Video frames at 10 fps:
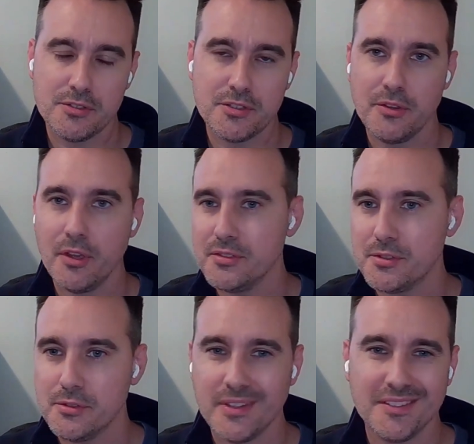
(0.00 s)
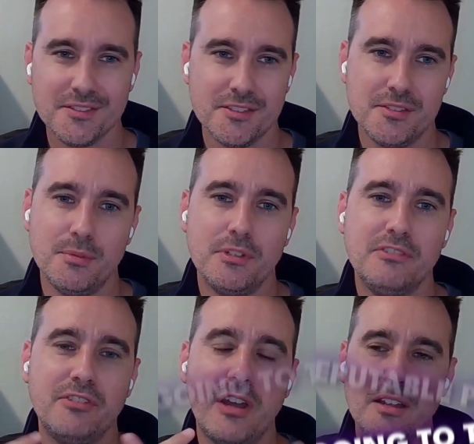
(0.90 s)
So those 2 things is you want
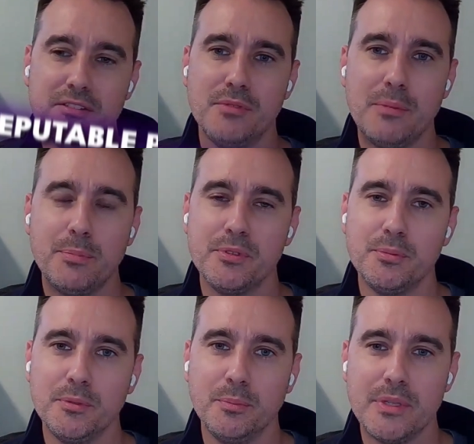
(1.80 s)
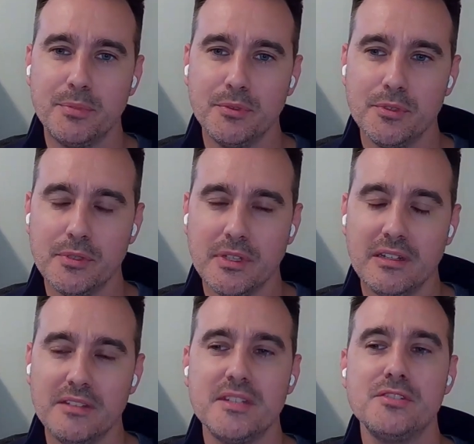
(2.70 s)
to find reputable people who are
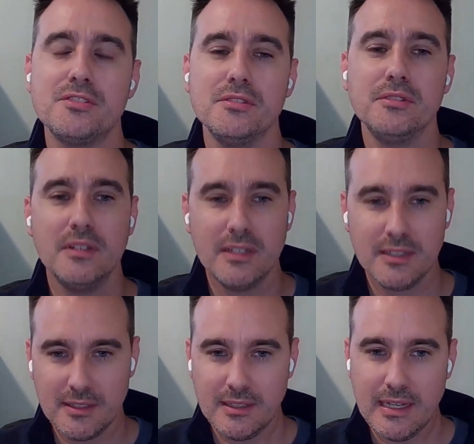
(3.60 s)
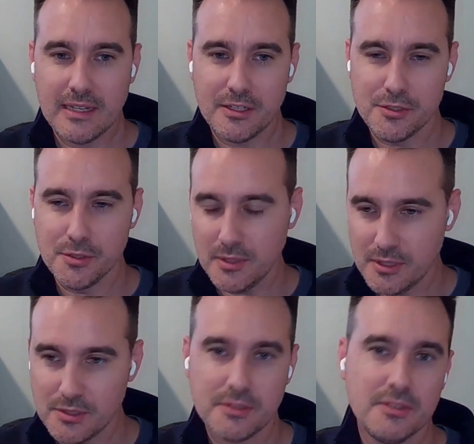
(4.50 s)
going to teach you how to do it,
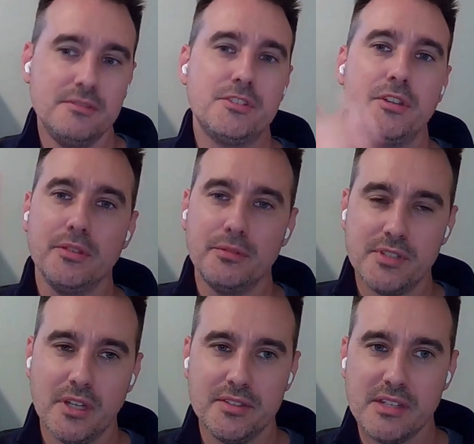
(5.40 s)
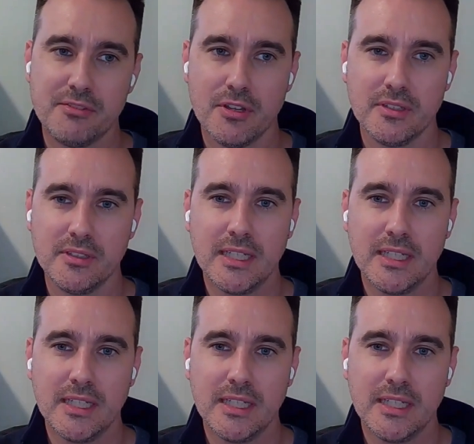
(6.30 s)
who can show the results they've gotten,